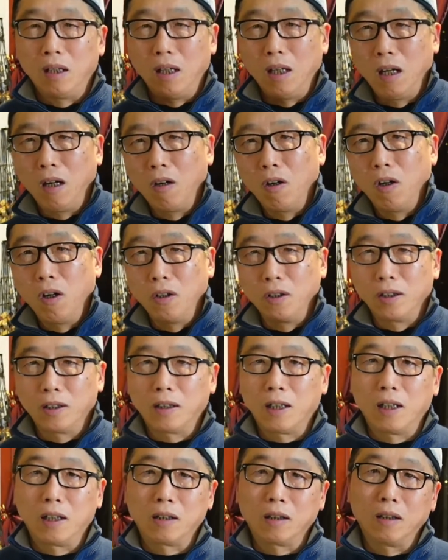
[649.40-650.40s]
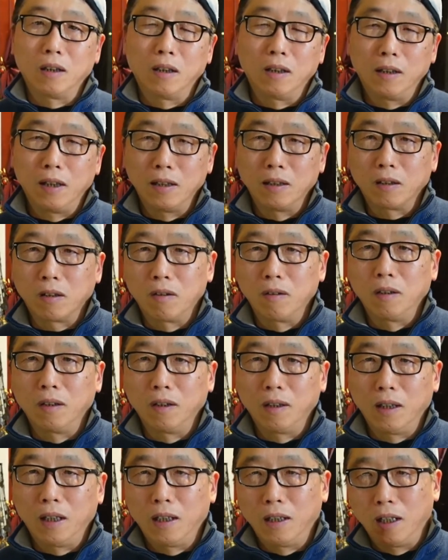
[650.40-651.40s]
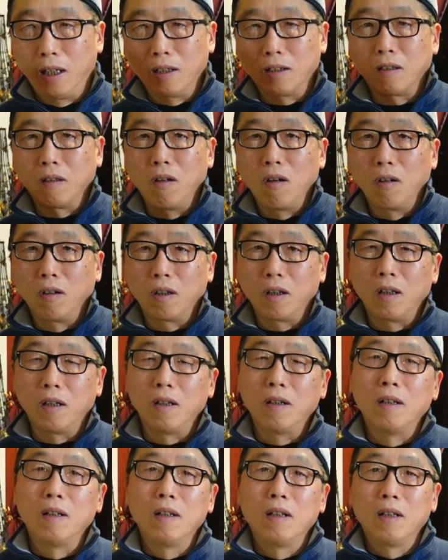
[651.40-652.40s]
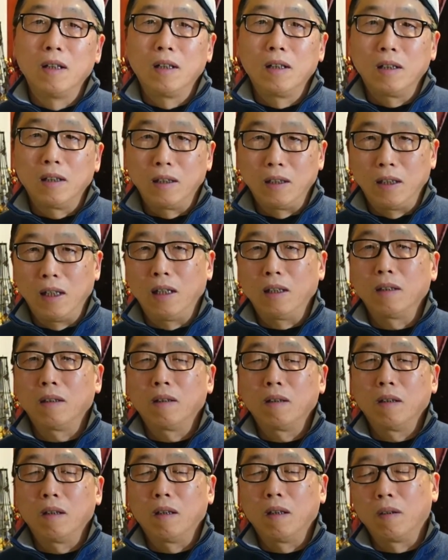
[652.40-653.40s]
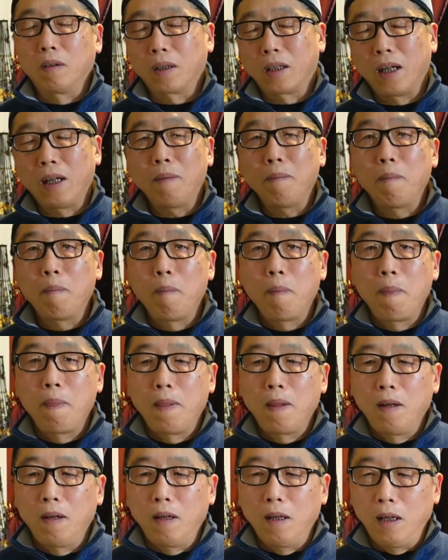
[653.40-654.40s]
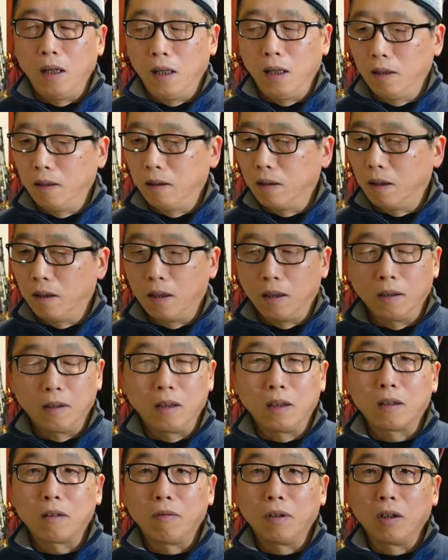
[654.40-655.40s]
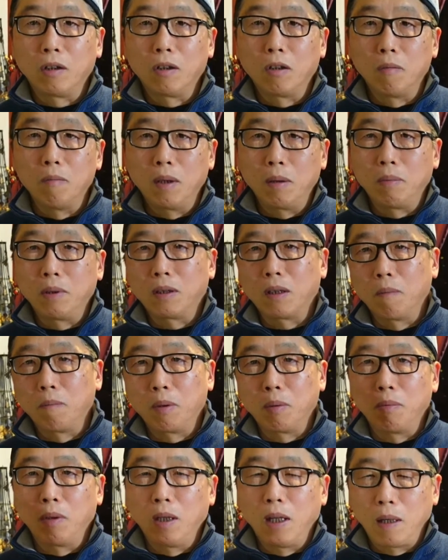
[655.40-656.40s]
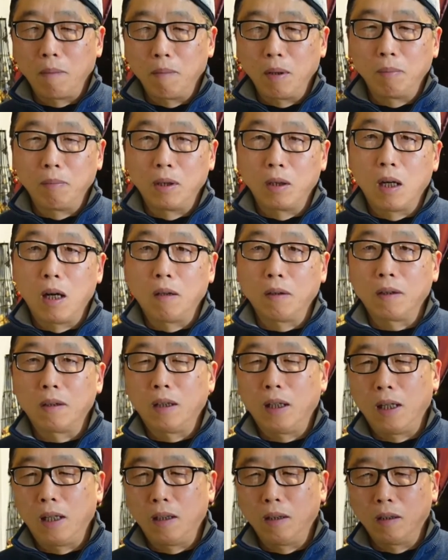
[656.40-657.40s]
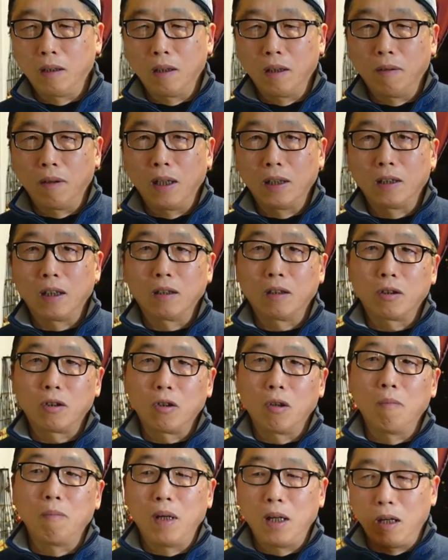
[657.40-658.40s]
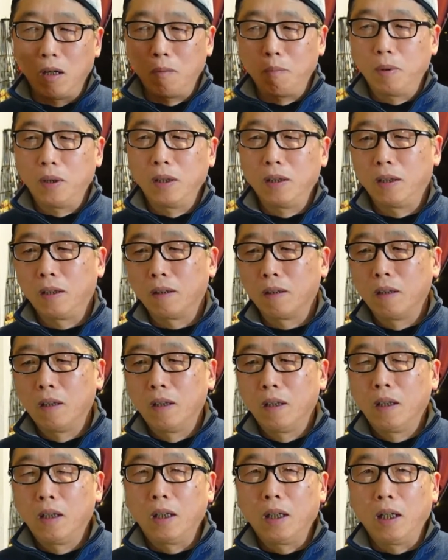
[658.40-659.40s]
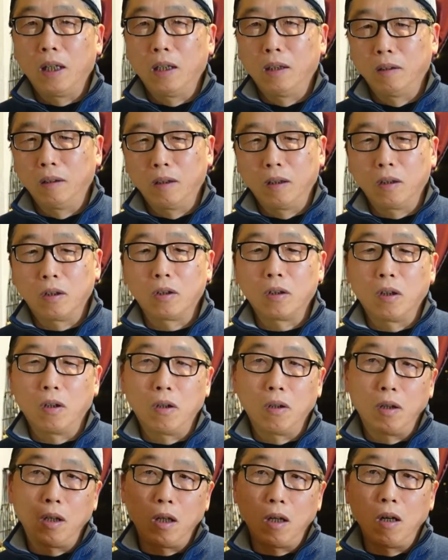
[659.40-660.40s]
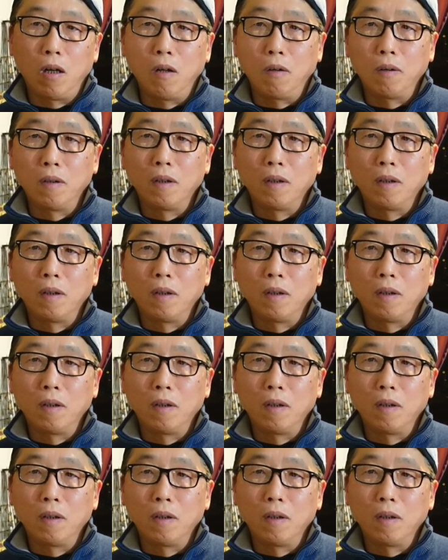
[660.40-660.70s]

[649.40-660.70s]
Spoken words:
how long it take the lens going to last longer. Yes, okay. And this video, maybe some people like, maybe not, and I just show my opinion and show how